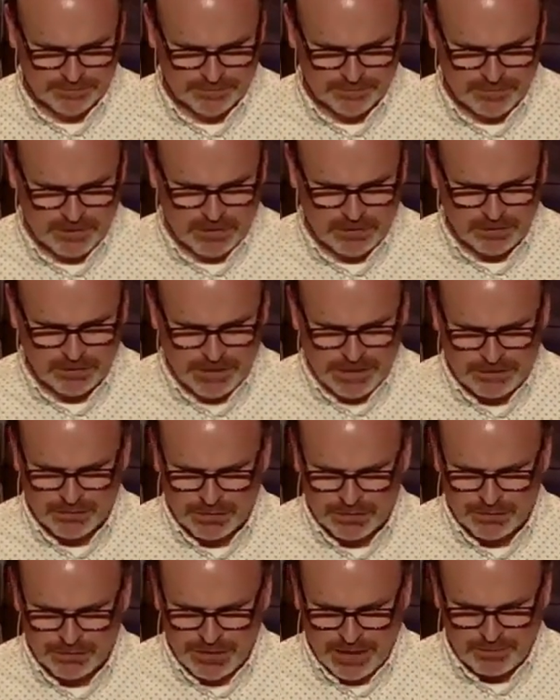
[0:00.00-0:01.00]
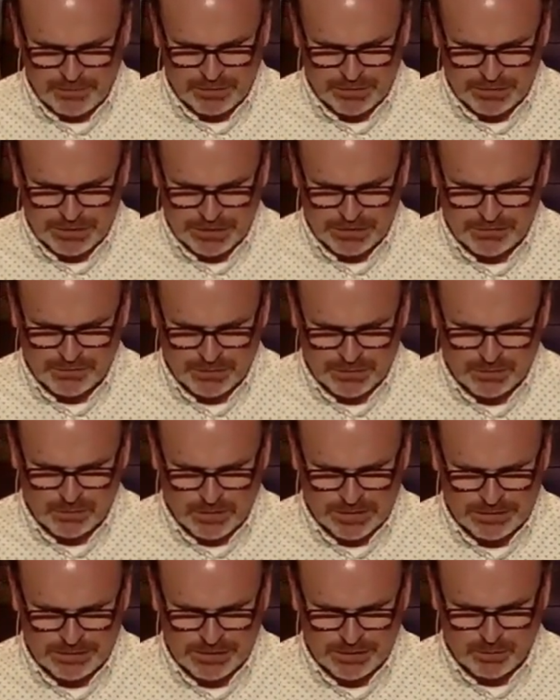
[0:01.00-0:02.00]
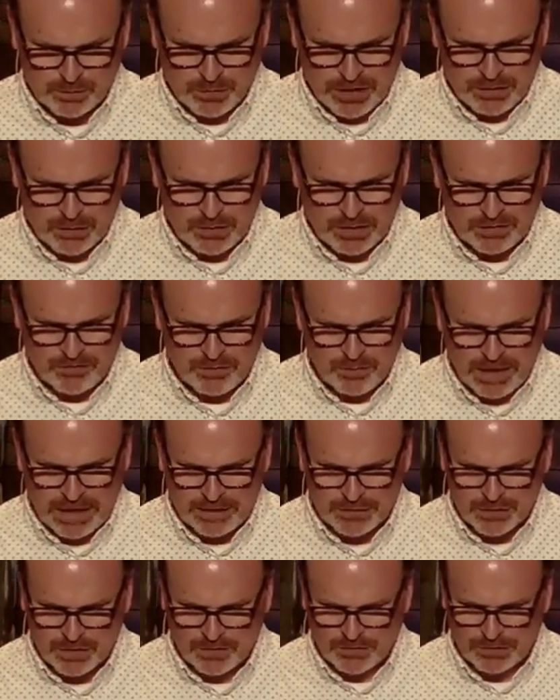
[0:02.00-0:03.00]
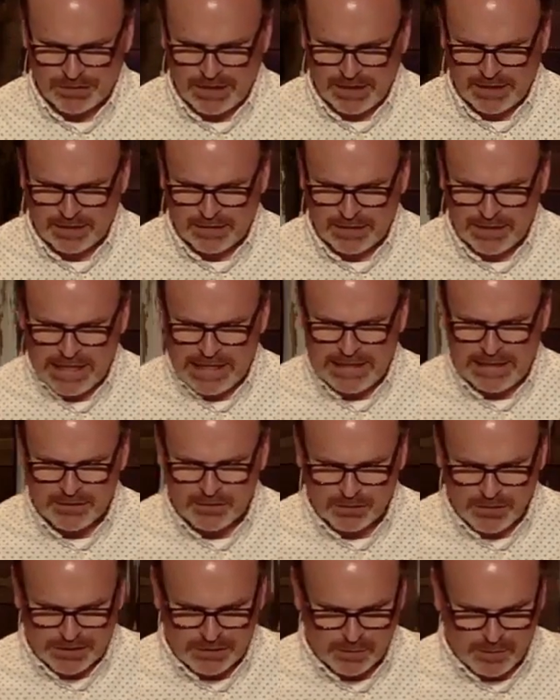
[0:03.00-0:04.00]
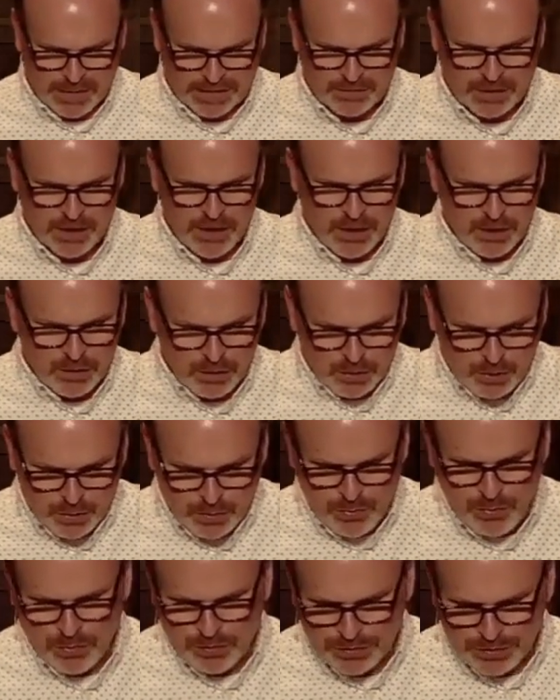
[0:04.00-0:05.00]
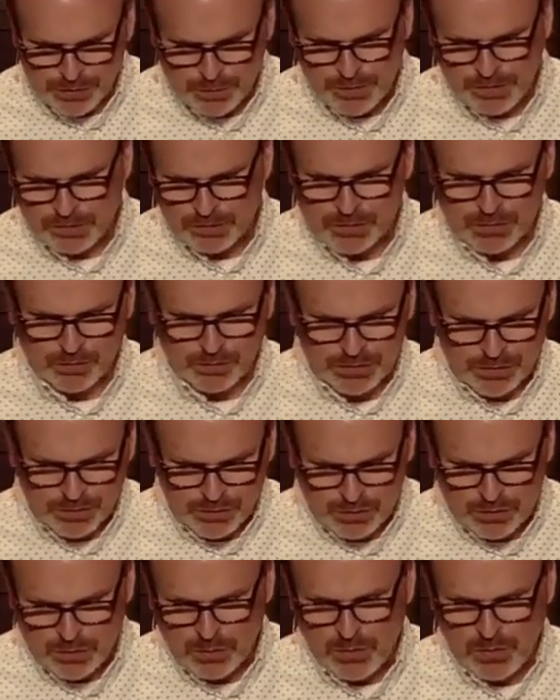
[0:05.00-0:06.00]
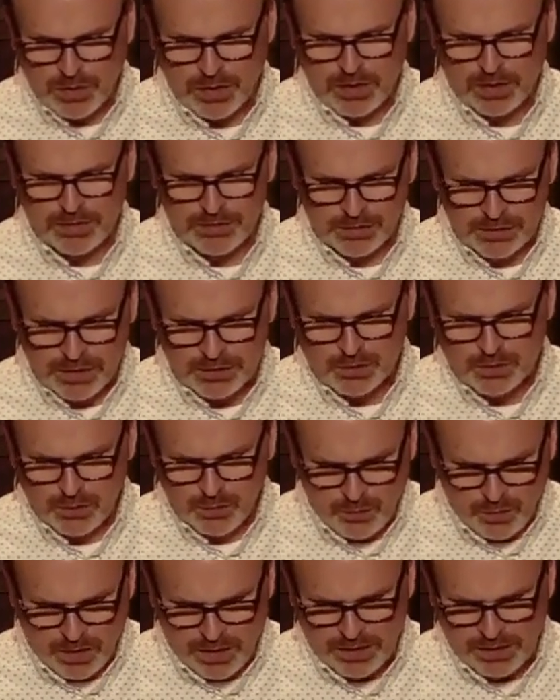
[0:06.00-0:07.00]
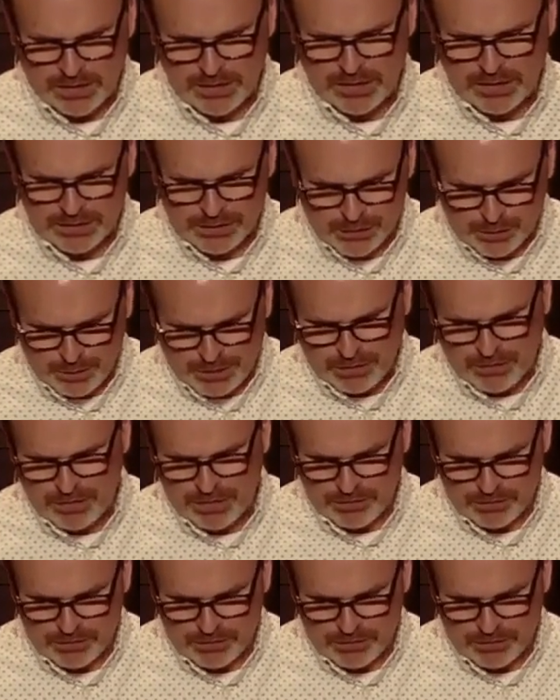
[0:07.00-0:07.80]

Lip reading: Galatians chapter 6, verse 1 says, "Brethren, if a man is overtaken in any trespass, you who are spiritual, restore such a one in a spirit of